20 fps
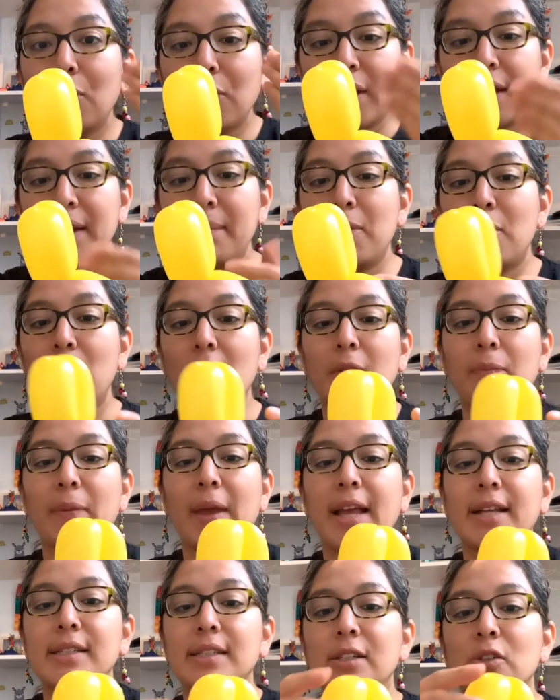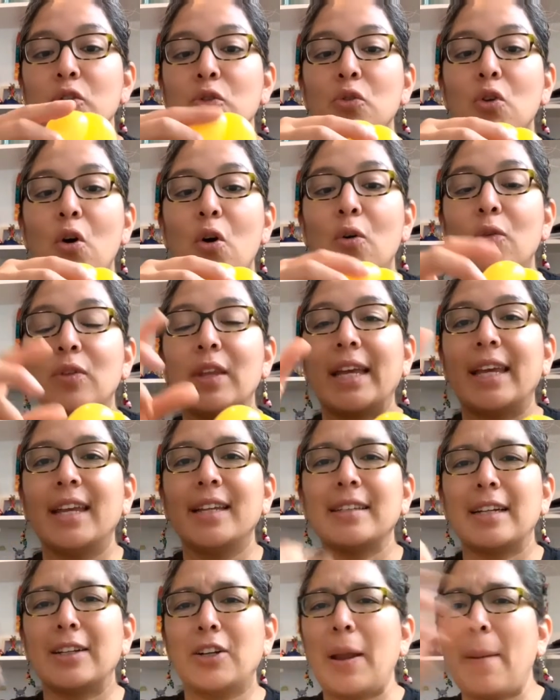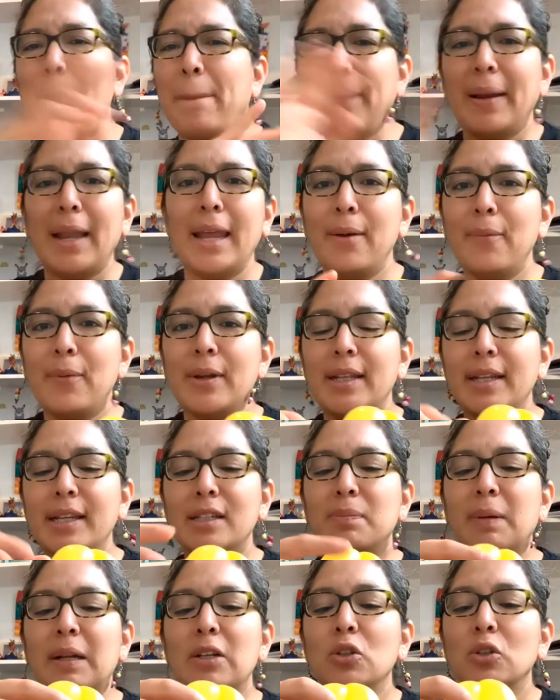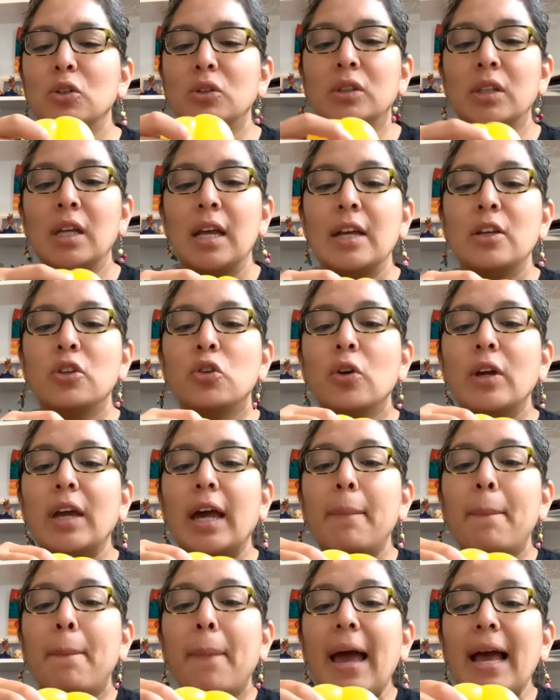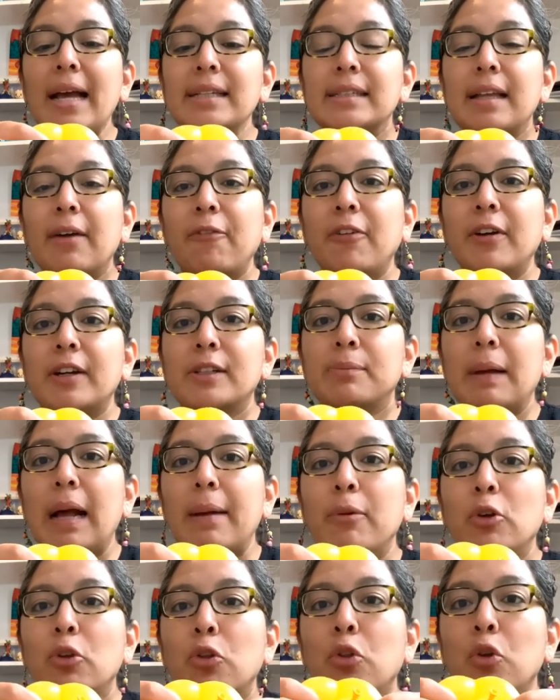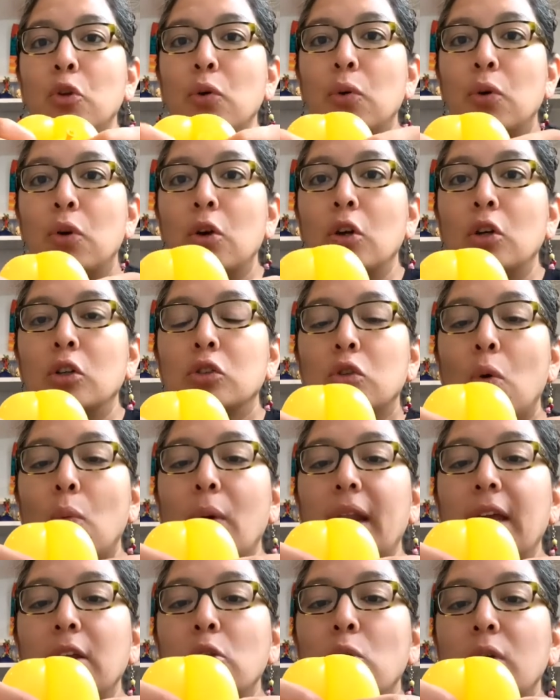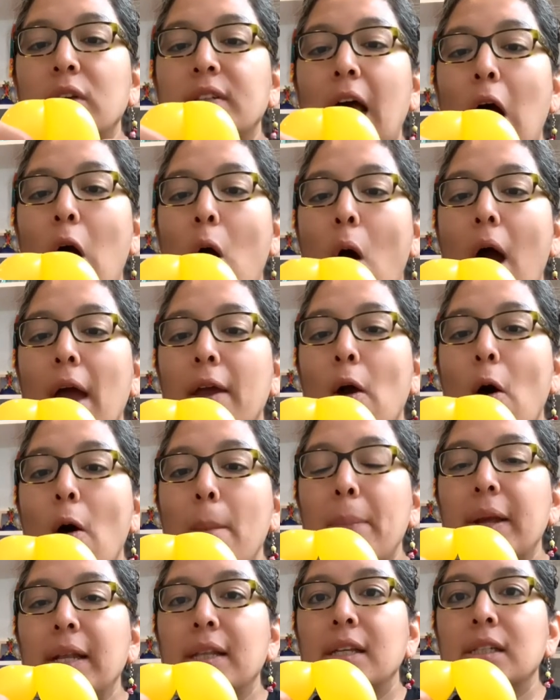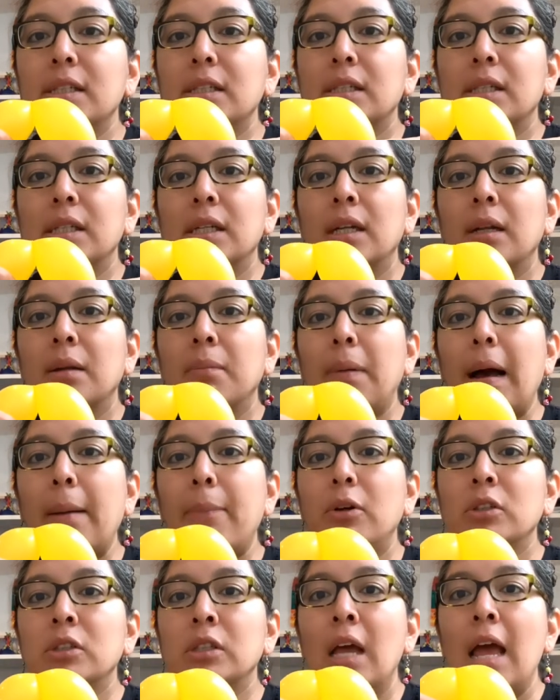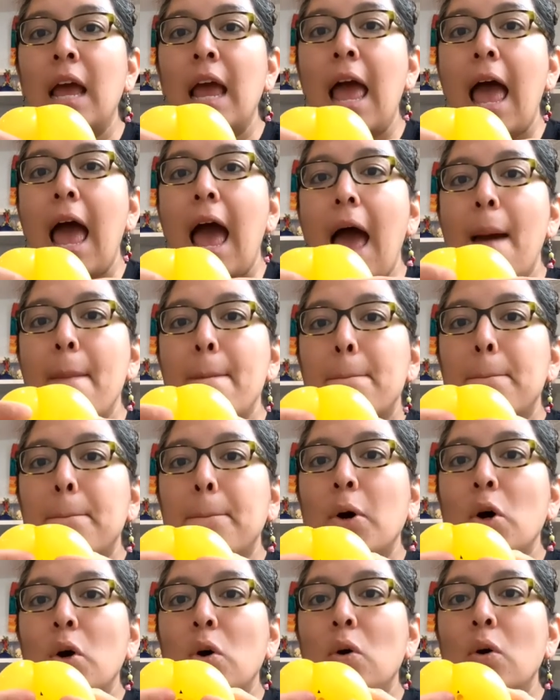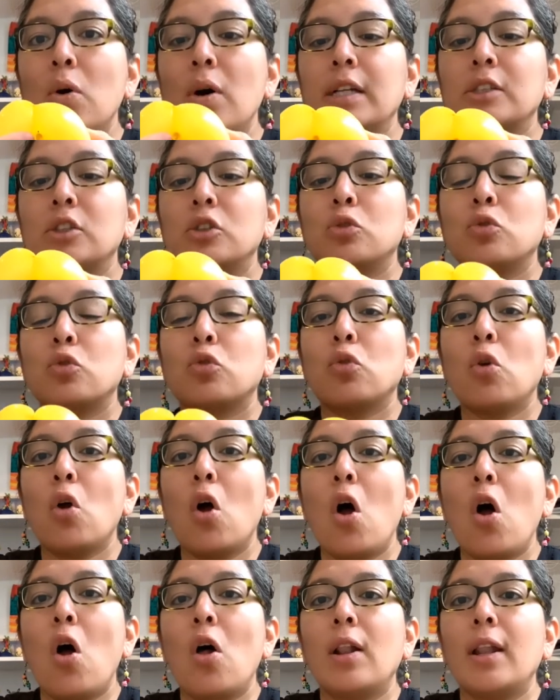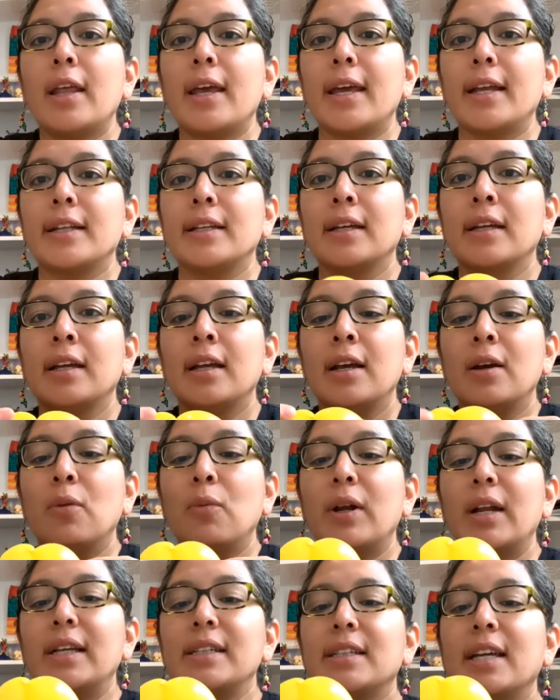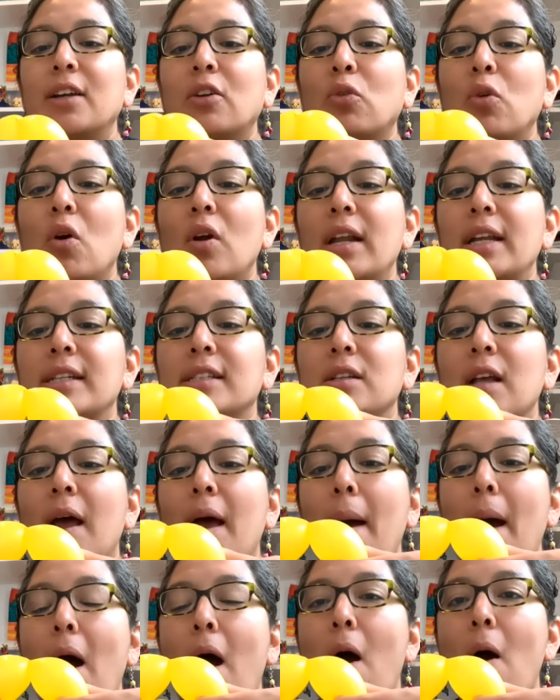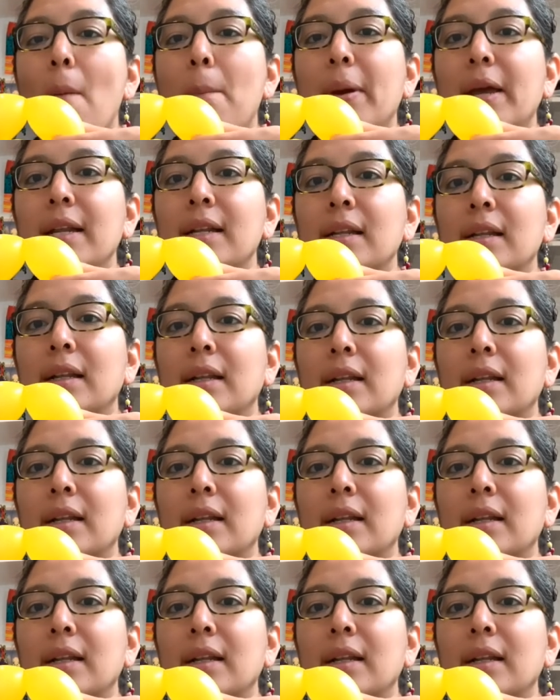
already more advanced and you know the kids are gonna play with this balloon, you can pass the first bubble through. So what I do is I open these bubbles and pull and roll it. When I say roll, it's open